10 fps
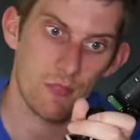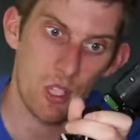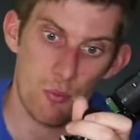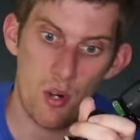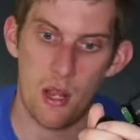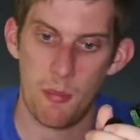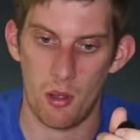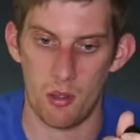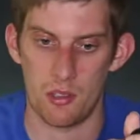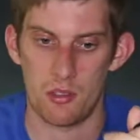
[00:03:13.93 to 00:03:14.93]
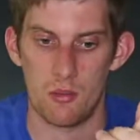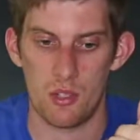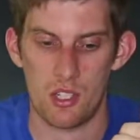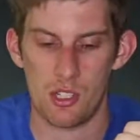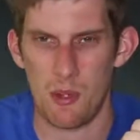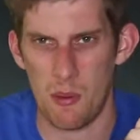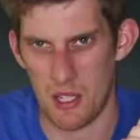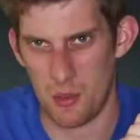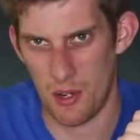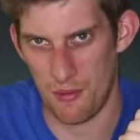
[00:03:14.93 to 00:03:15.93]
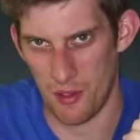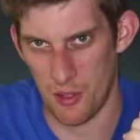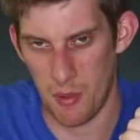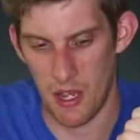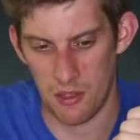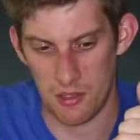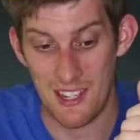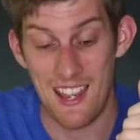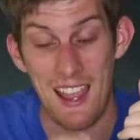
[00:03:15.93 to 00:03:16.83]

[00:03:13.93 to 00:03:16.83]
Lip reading: Gorilla Pod, which cost me about £25.